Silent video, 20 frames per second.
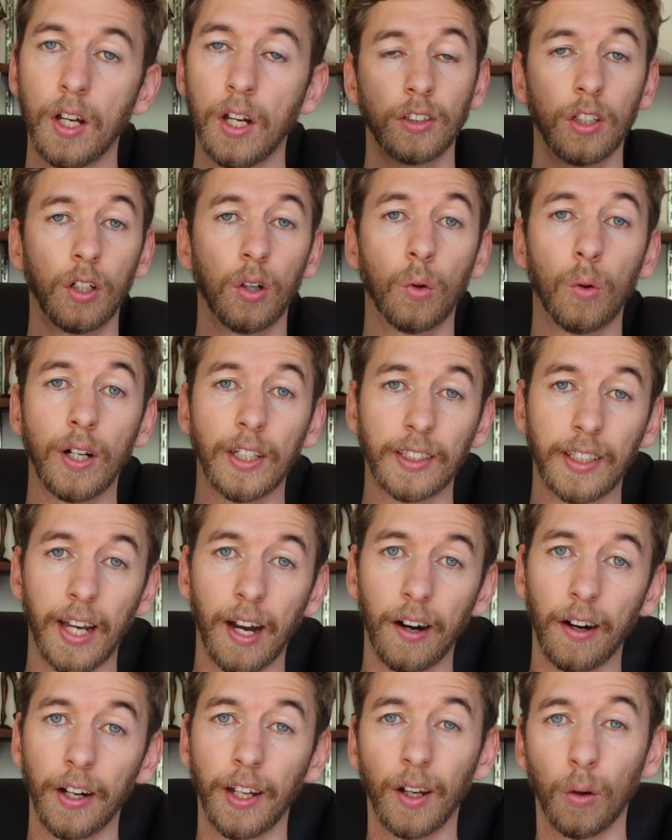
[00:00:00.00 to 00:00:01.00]
So always
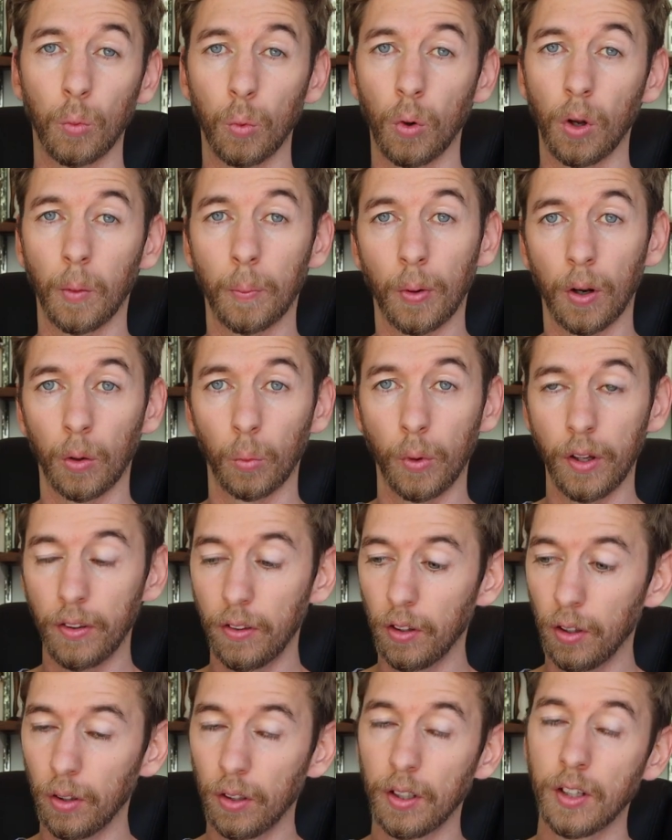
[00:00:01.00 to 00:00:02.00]
carry a water bottle with
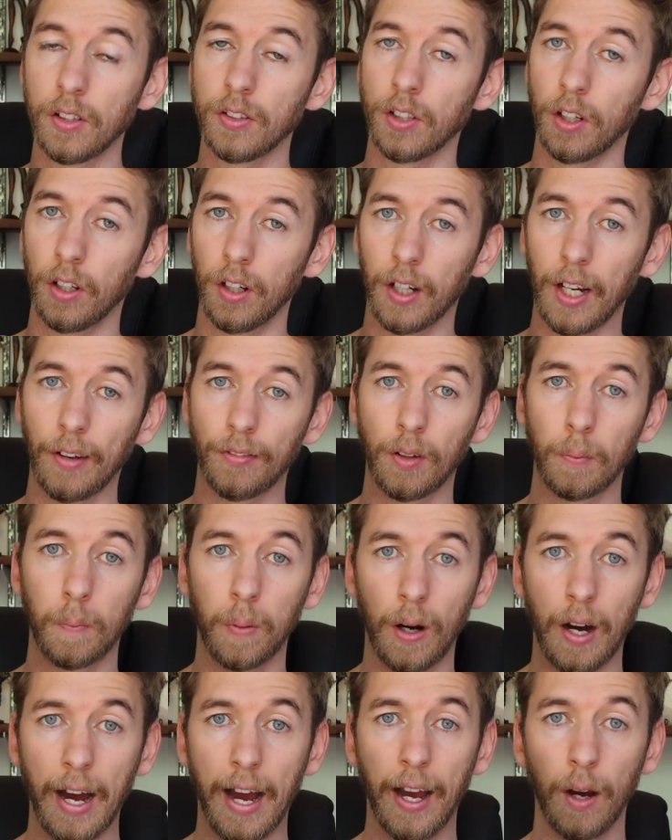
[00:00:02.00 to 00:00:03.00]
you so you don't have to
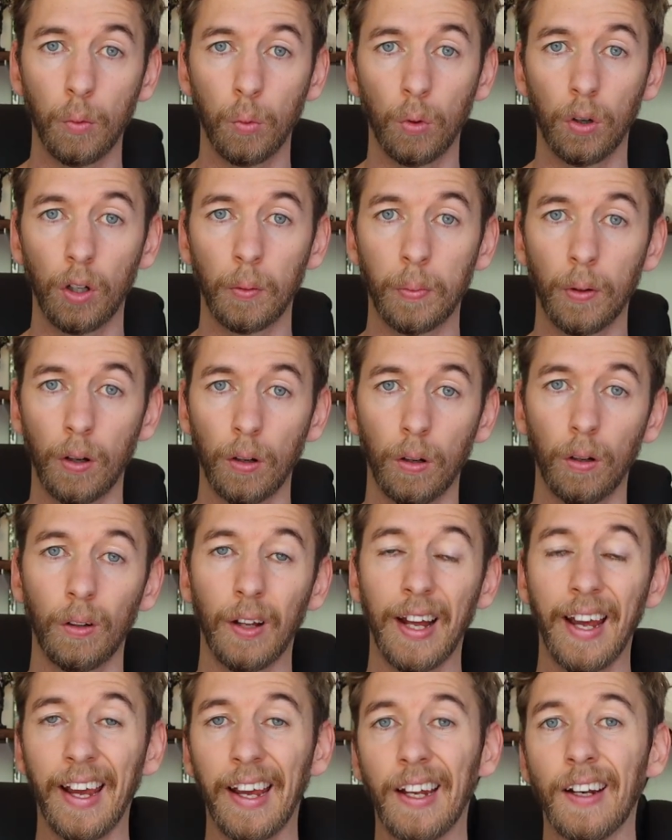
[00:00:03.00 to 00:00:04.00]
buy a water
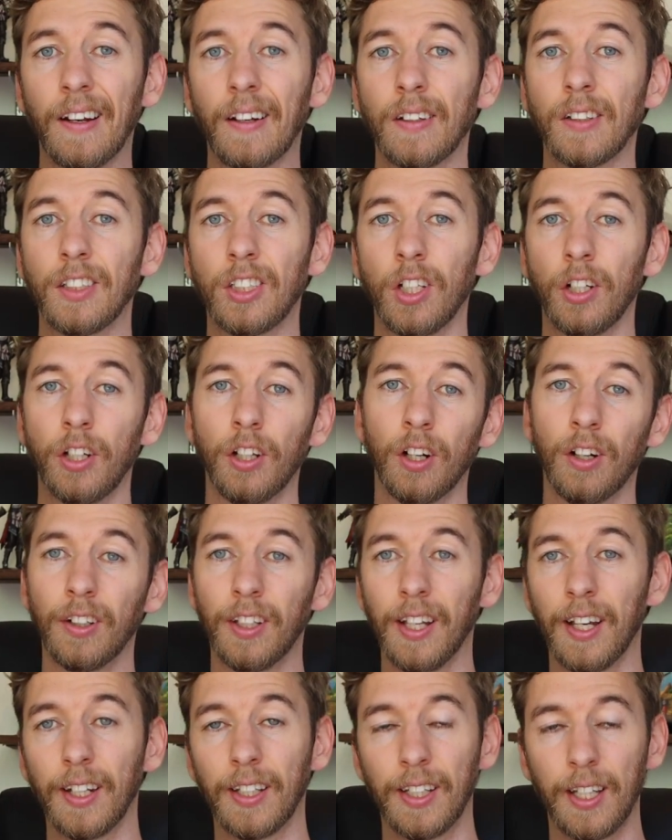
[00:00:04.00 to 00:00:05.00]
bottle and so you
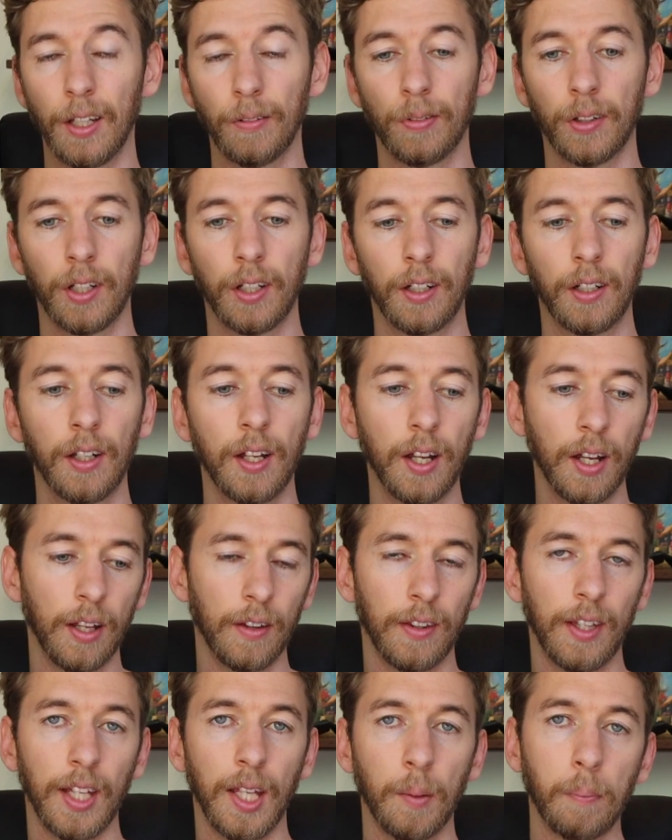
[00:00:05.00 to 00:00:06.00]
don't get given
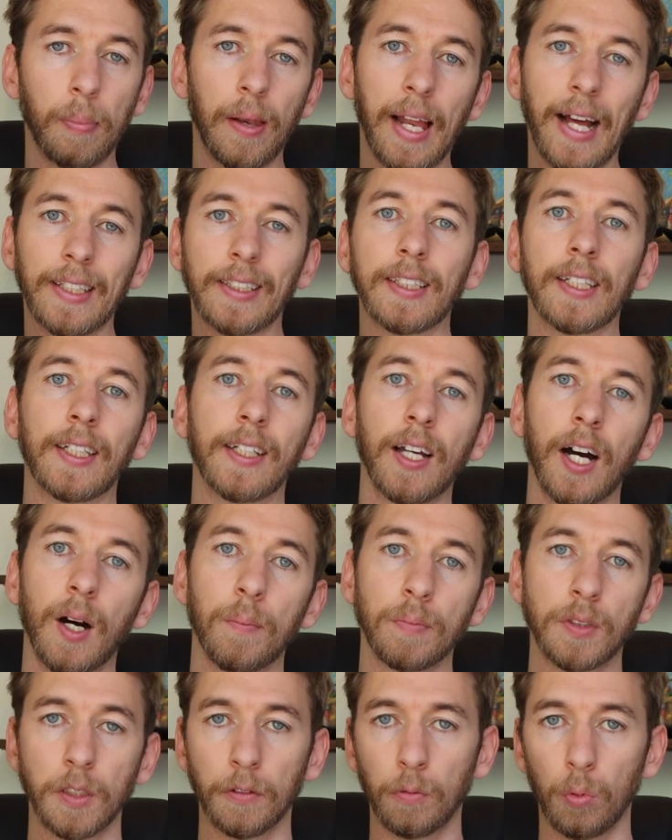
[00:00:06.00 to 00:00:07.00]
the plastic
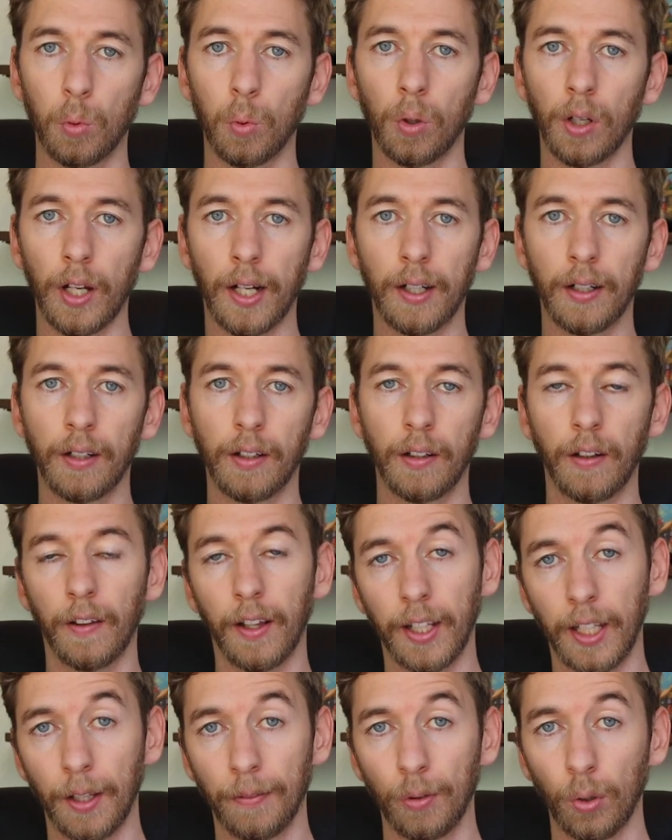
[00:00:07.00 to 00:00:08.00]
cups of water that
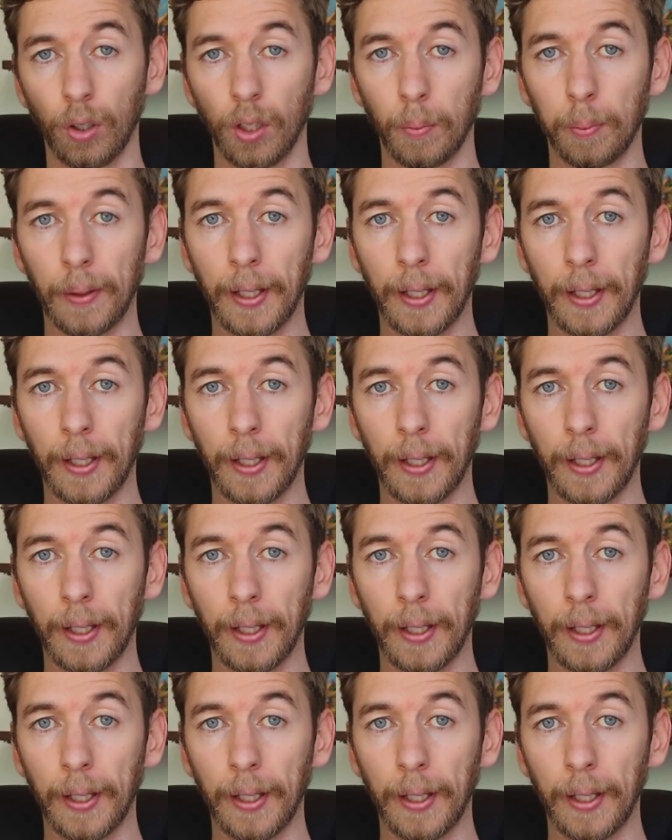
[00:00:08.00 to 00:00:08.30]
they give you on the